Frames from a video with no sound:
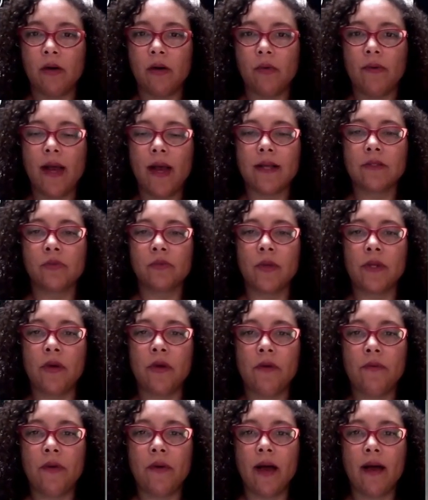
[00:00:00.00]
West, we
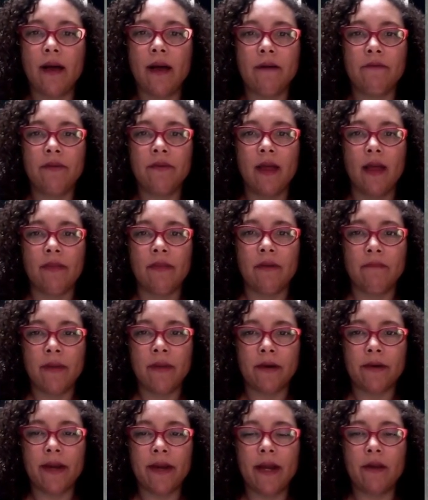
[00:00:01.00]
know of the
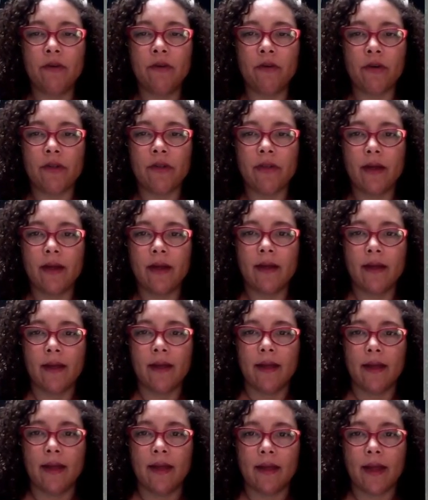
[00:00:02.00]
Marian or the
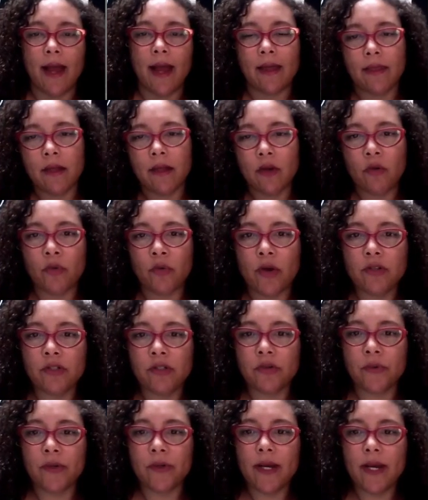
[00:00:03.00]
Catholic
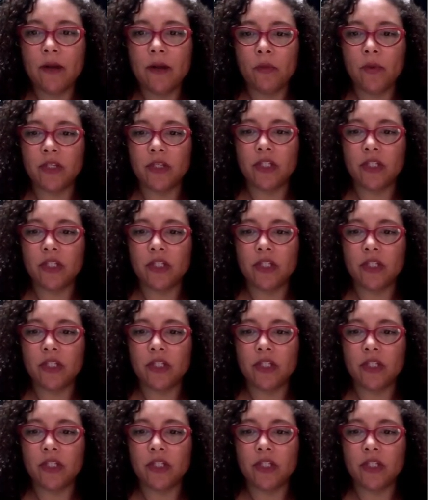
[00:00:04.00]
rosary.